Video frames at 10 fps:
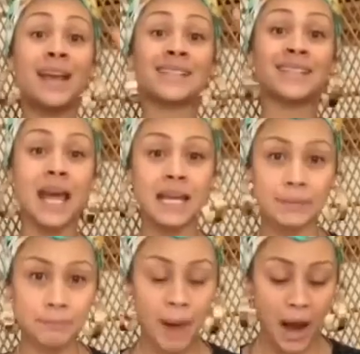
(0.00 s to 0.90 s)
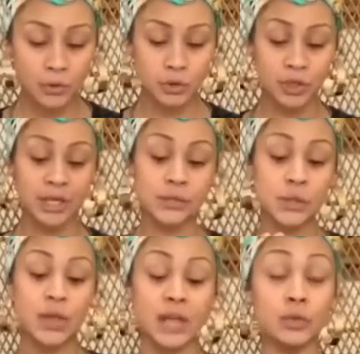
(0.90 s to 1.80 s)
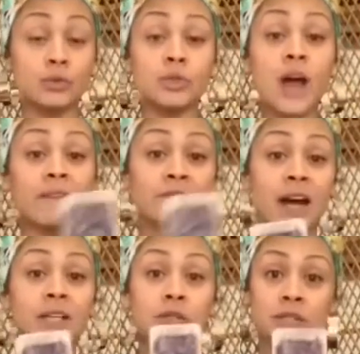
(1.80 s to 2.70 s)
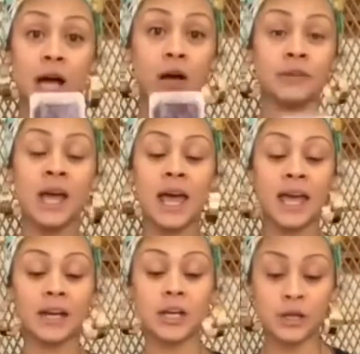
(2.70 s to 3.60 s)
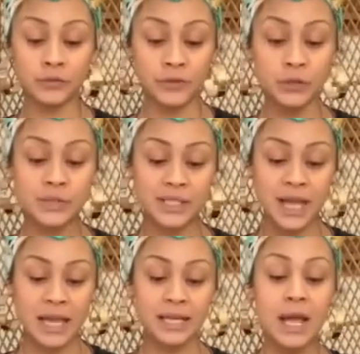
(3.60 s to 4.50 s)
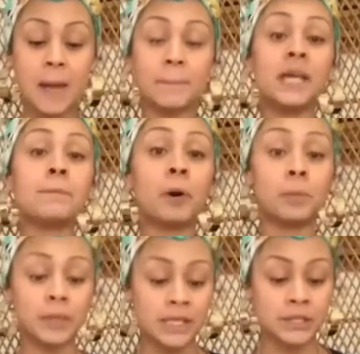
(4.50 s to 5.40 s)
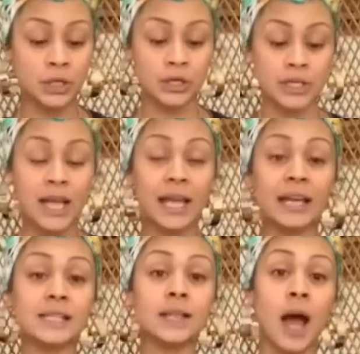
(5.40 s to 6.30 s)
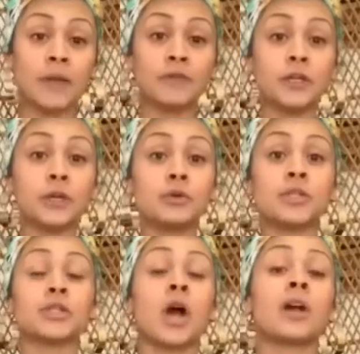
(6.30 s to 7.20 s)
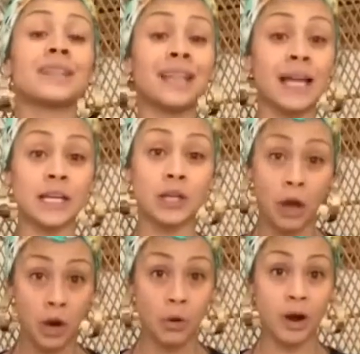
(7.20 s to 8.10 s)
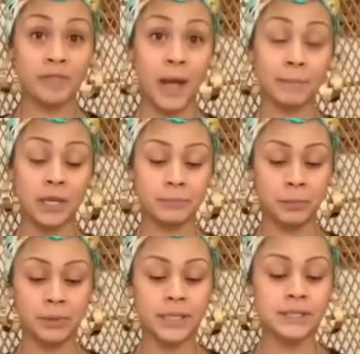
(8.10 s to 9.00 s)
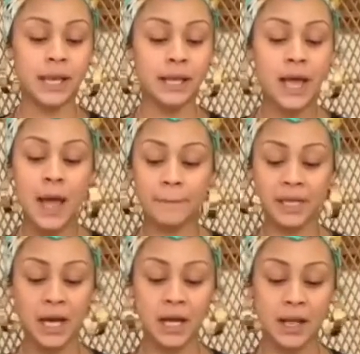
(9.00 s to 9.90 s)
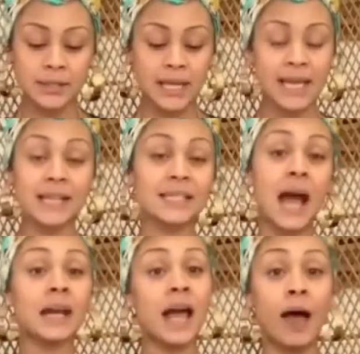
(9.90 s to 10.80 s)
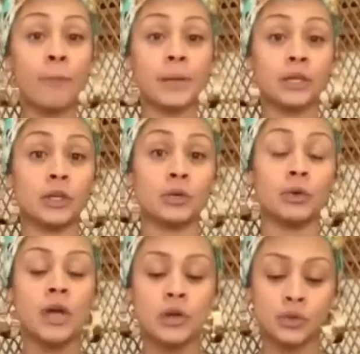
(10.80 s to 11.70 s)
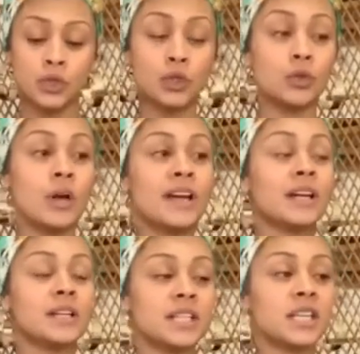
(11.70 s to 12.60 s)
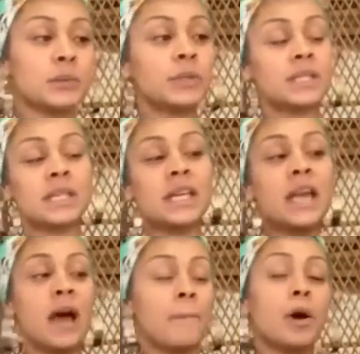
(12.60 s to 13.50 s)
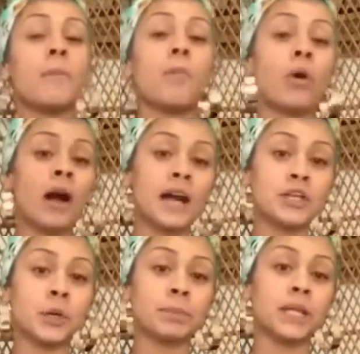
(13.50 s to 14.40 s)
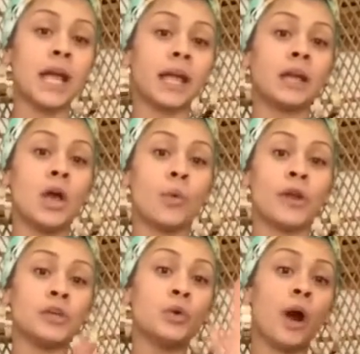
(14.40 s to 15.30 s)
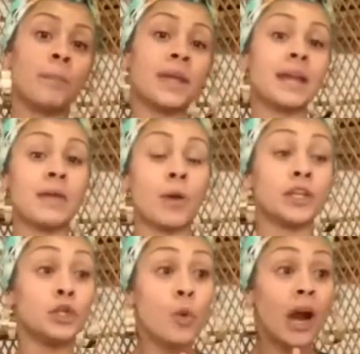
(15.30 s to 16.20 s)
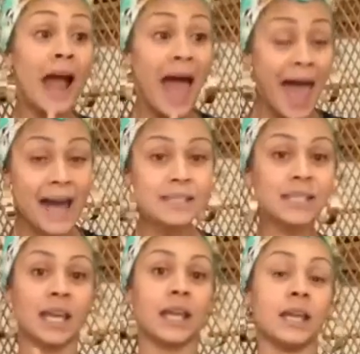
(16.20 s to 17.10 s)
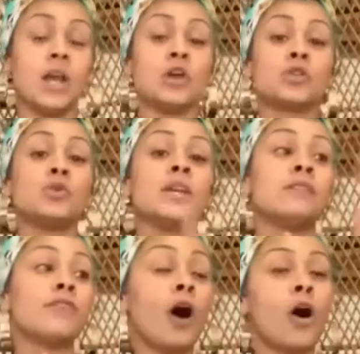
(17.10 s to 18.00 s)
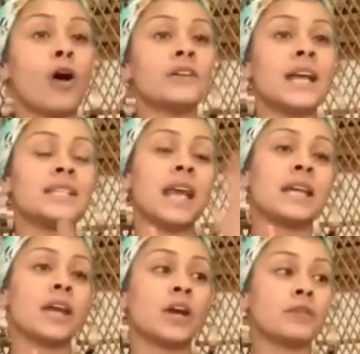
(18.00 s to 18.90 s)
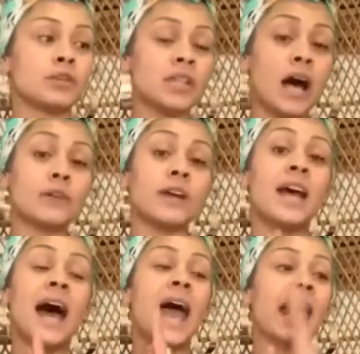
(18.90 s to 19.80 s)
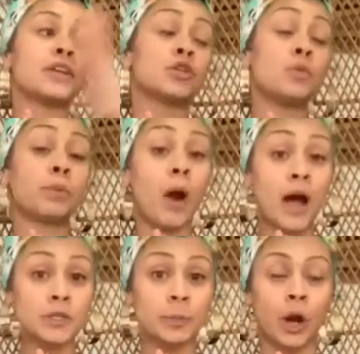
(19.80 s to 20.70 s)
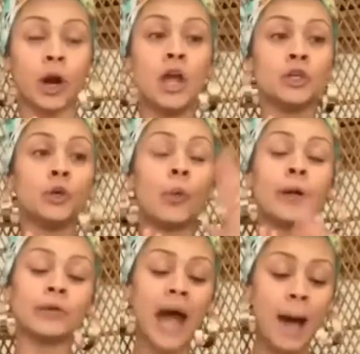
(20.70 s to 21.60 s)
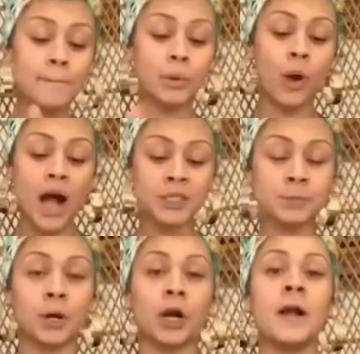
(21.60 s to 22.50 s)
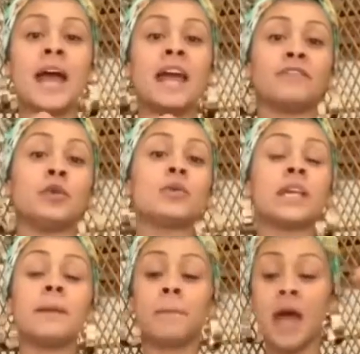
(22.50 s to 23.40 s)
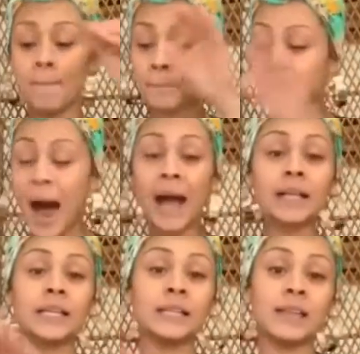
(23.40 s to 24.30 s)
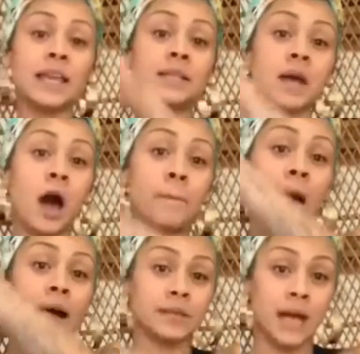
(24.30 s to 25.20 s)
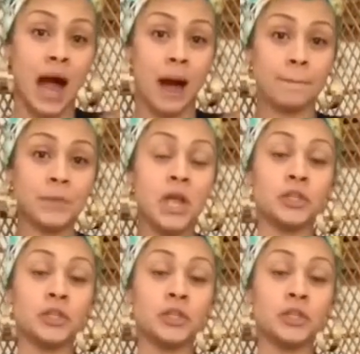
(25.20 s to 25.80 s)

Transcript: Setting boundaries so that you do not find yourself in a confused state. People pleasers, it is time for you to start letting go of that people pleasing because it is not helping you to continuously put more on your plate when you are asking to evolve and take care of yourself and to prosper. You will not prosper if you keep piling things up on top.